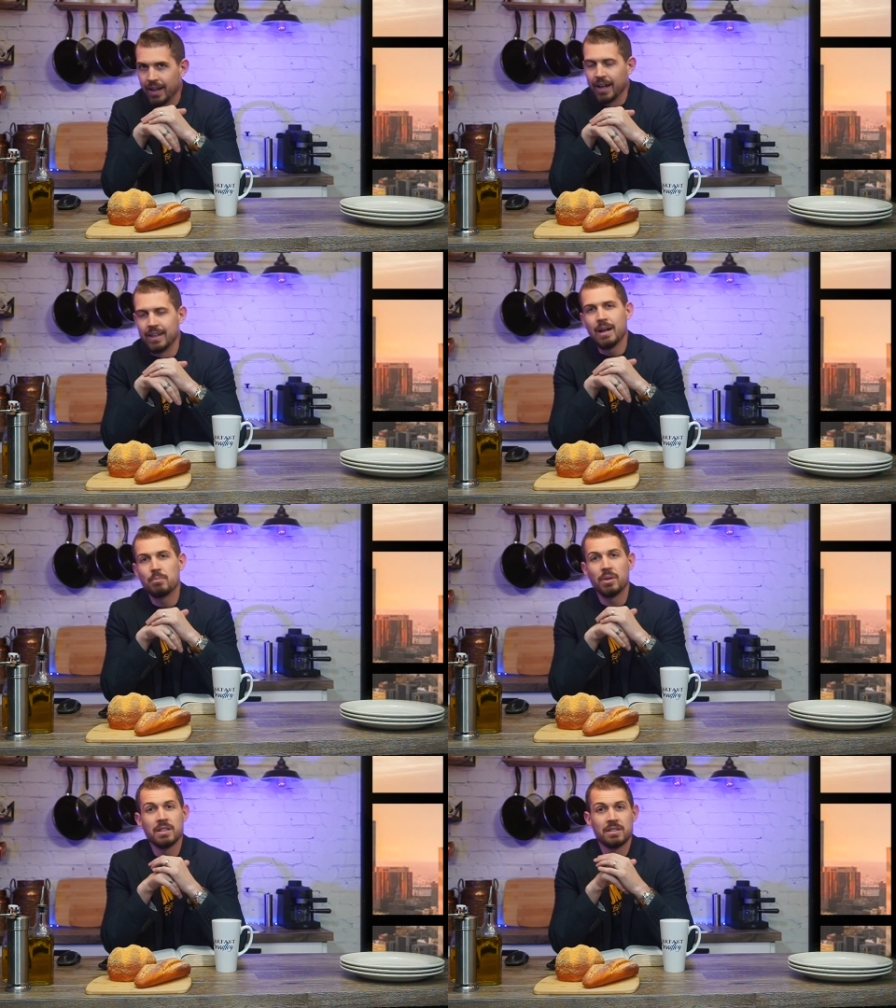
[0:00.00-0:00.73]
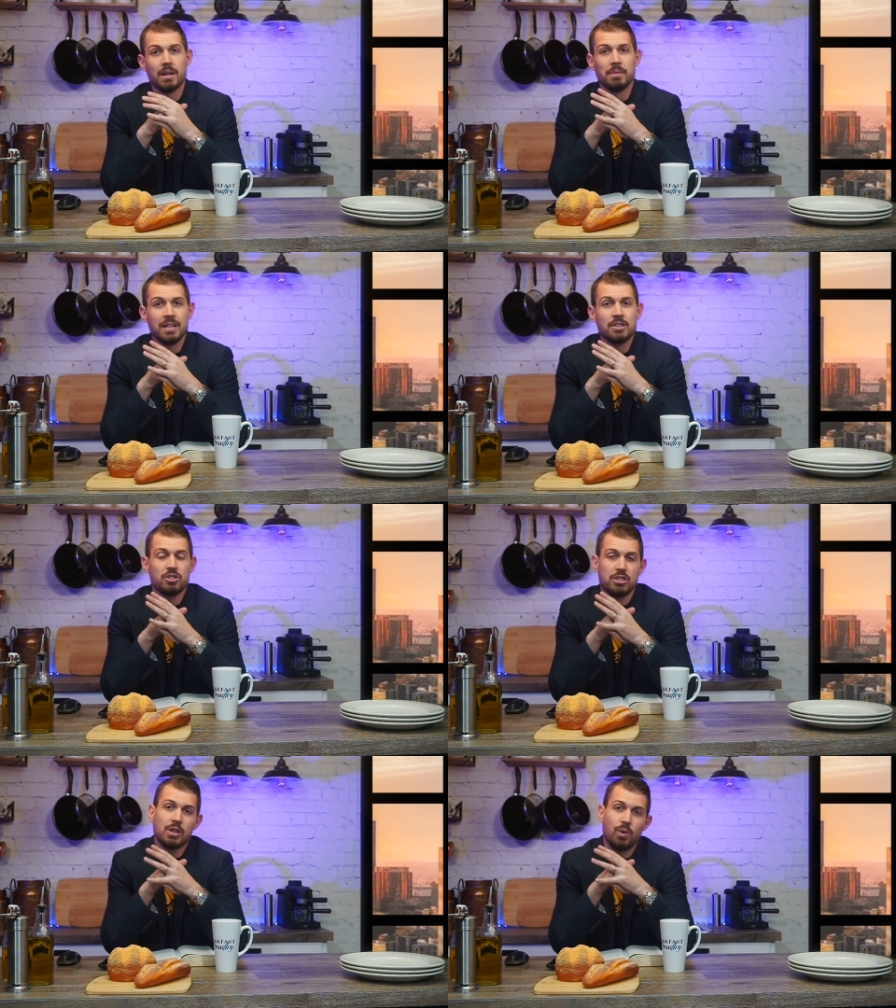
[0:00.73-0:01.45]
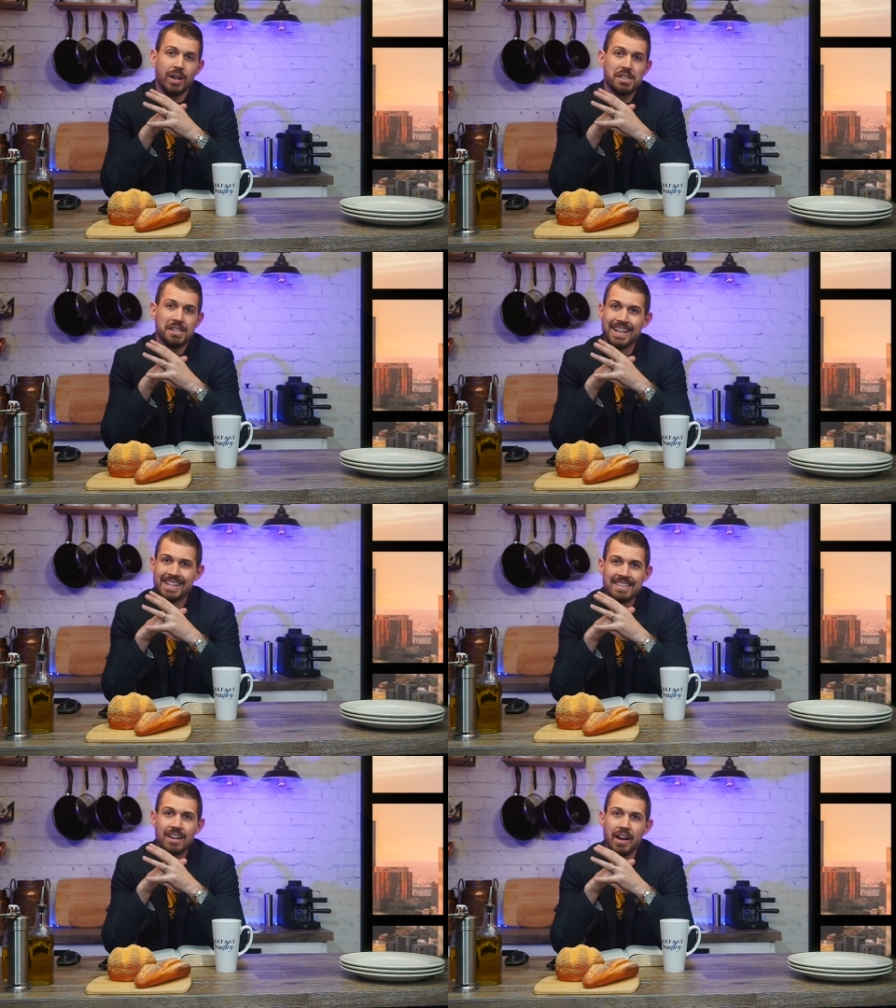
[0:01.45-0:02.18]
And that brings up an interesting question.
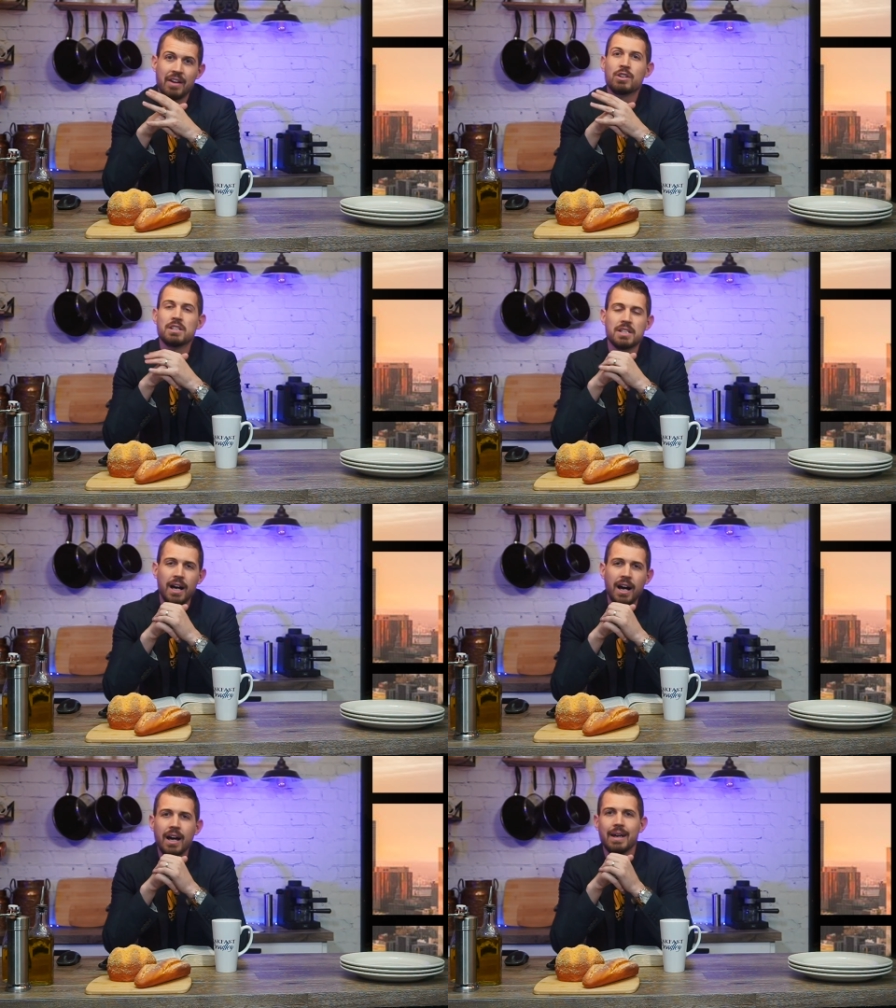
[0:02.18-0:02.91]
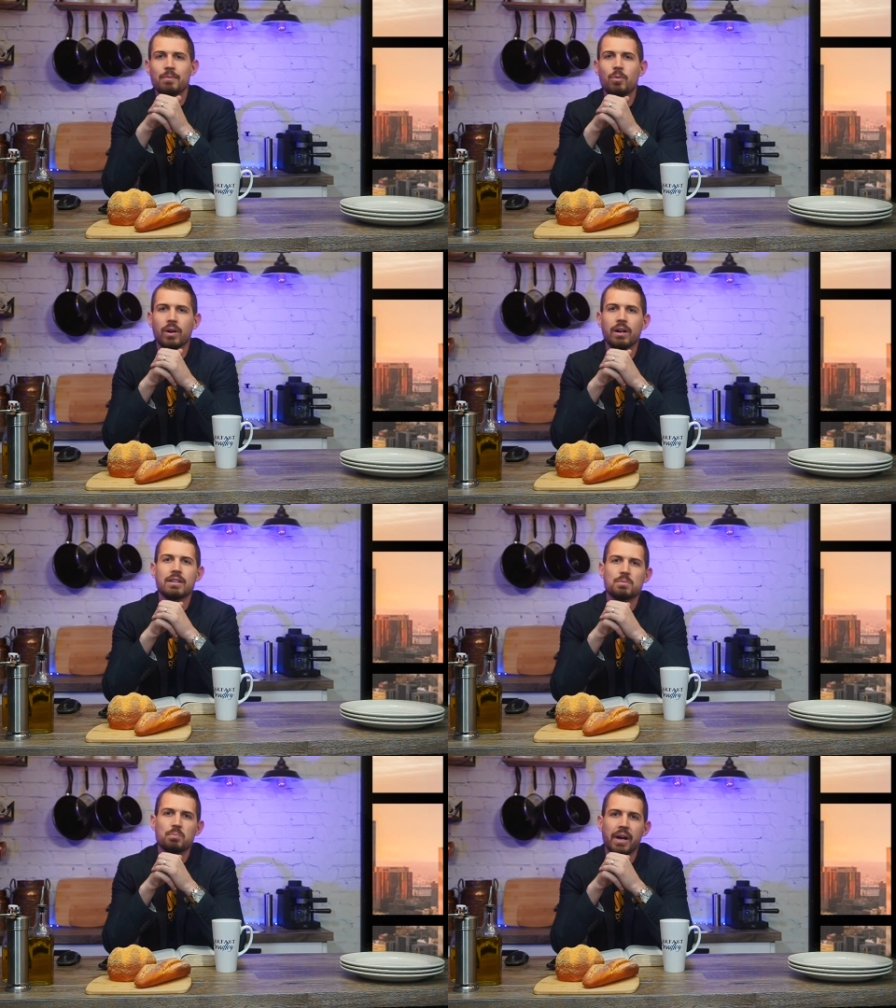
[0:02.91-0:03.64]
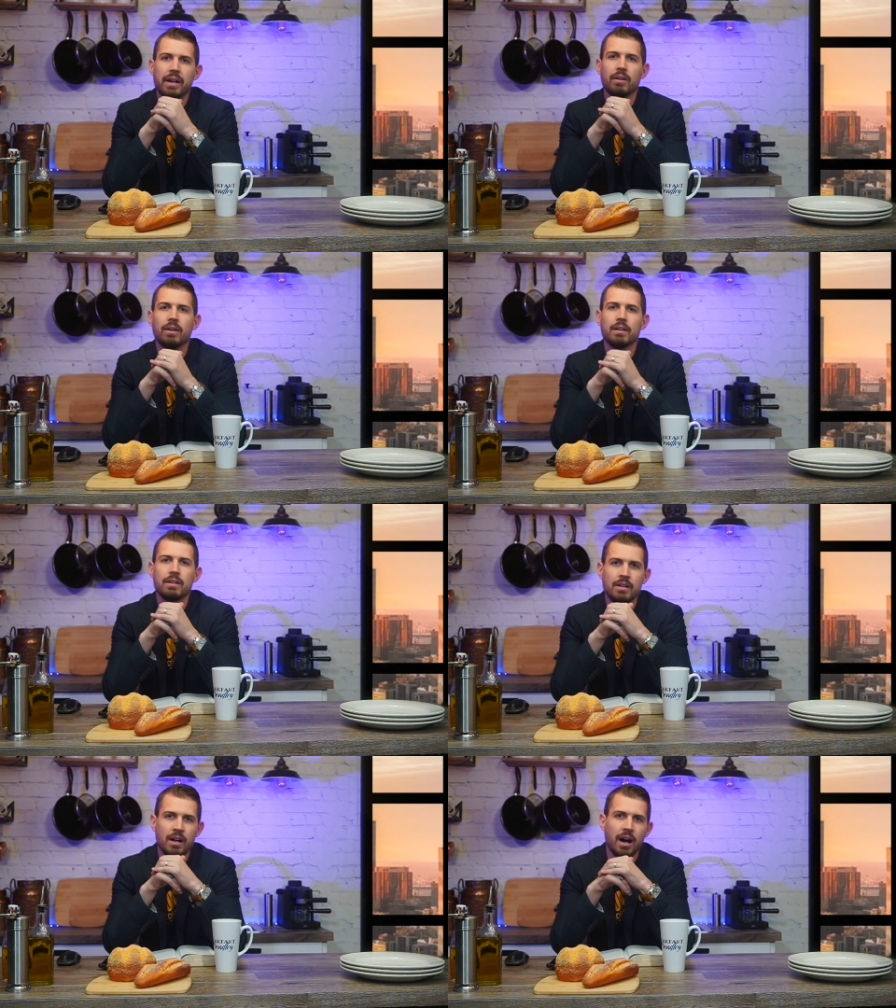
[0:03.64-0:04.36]
Is there ever a time where it is
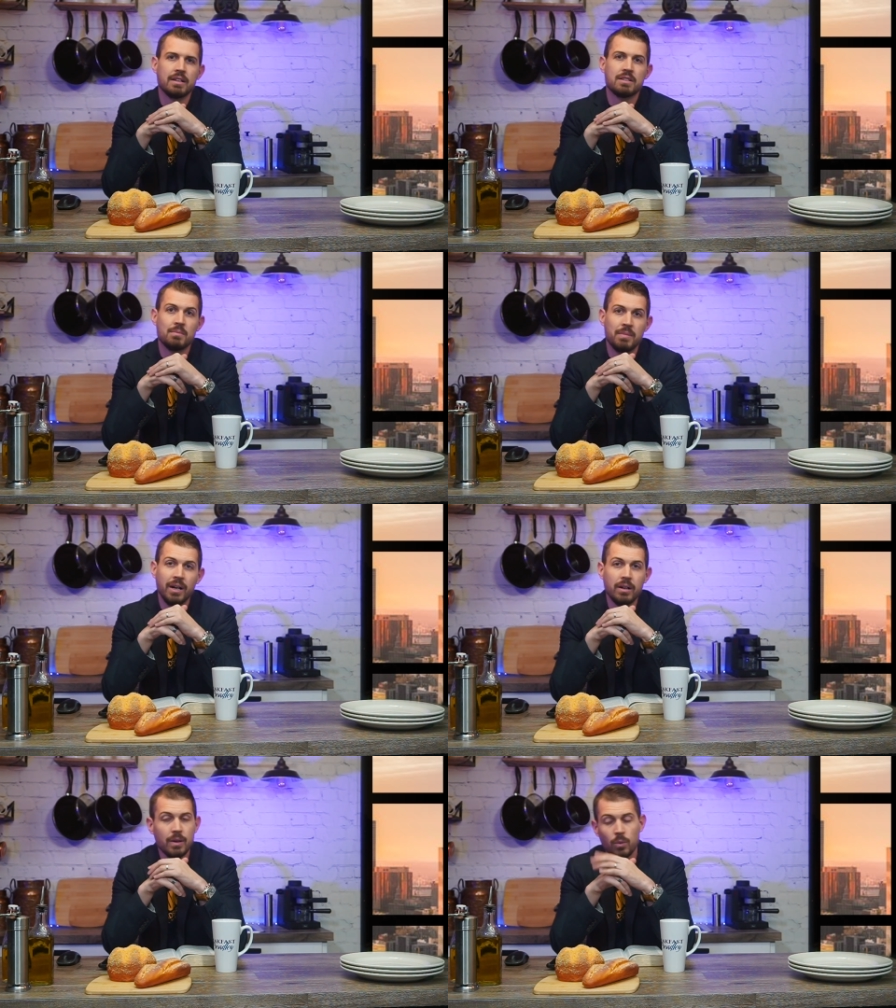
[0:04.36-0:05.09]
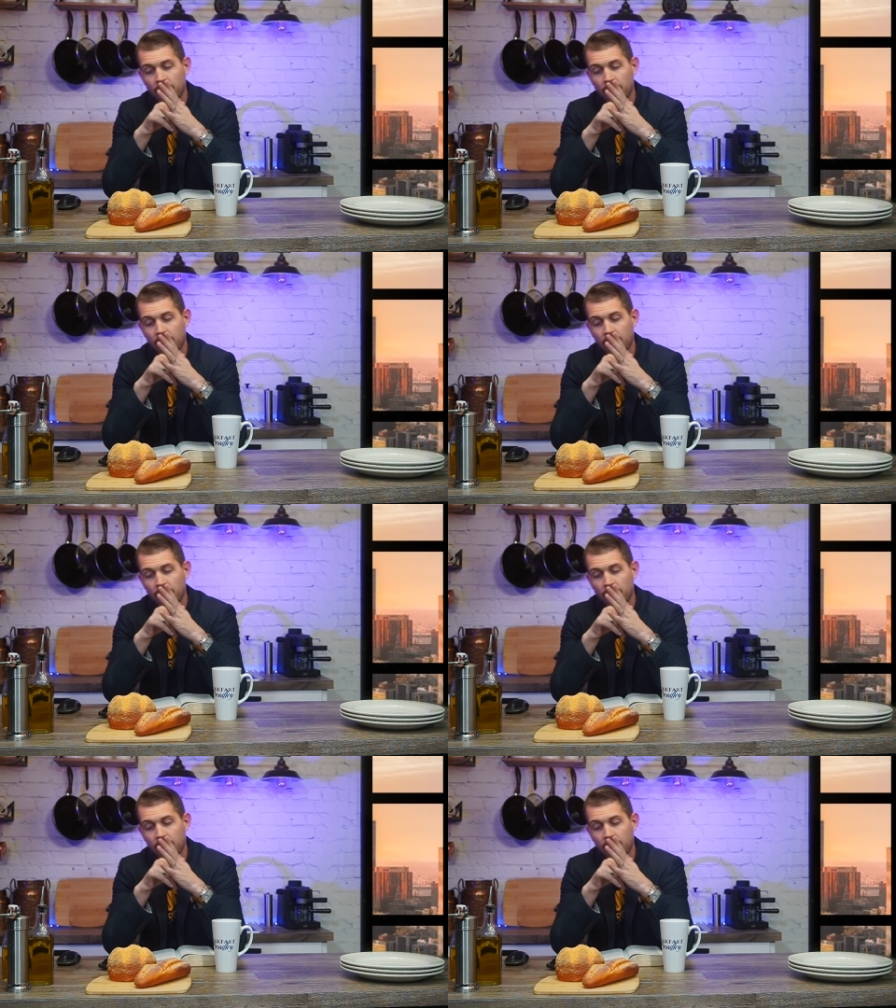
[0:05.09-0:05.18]
better not to marry?